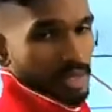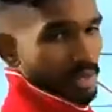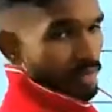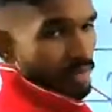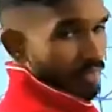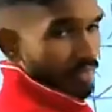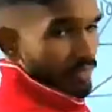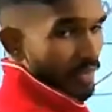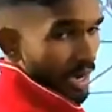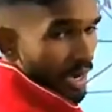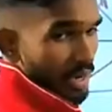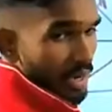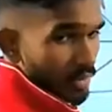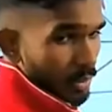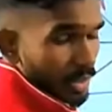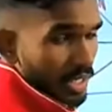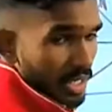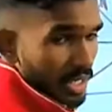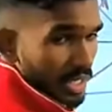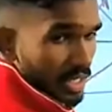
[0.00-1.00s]
5
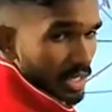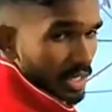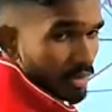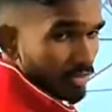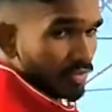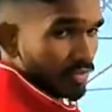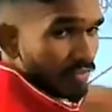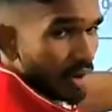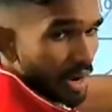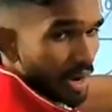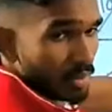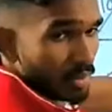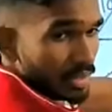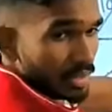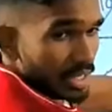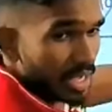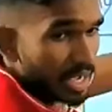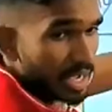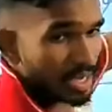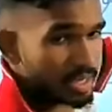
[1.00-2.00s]
here, 5
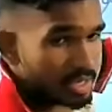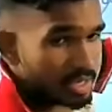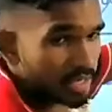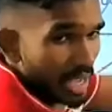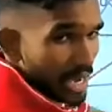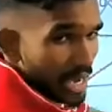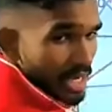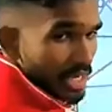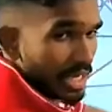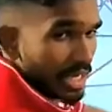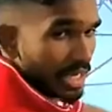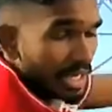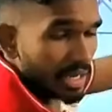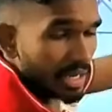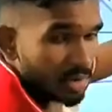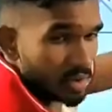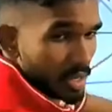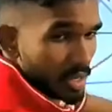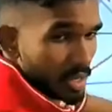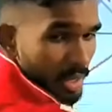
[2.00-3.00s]
there. At
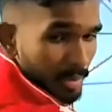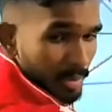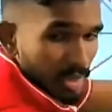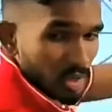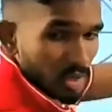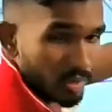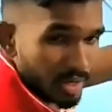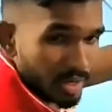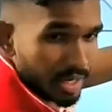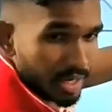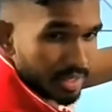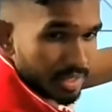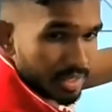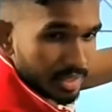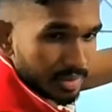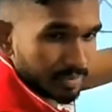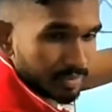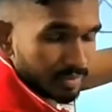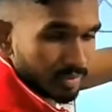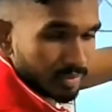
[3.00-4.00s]
equilibrium, they rotate.
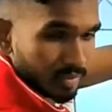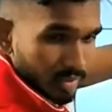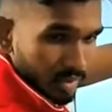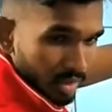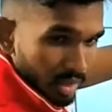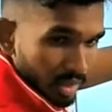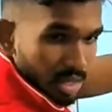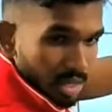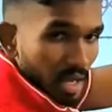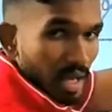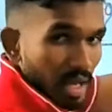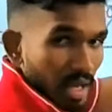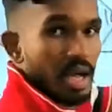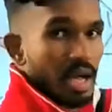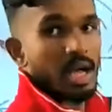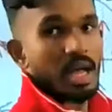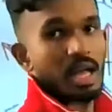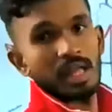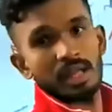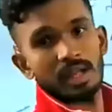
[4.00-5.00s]

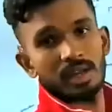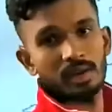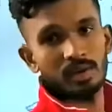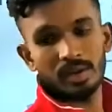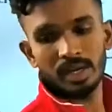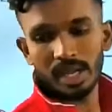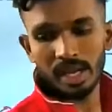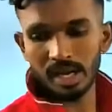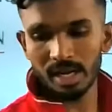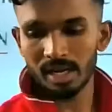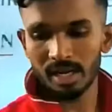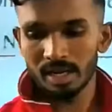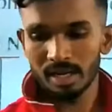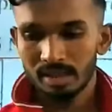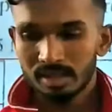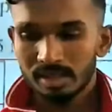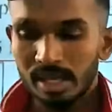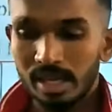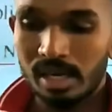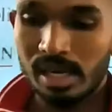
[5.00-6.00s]
Rotate me.
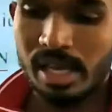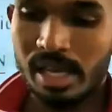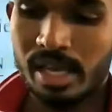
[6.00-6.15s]
Think like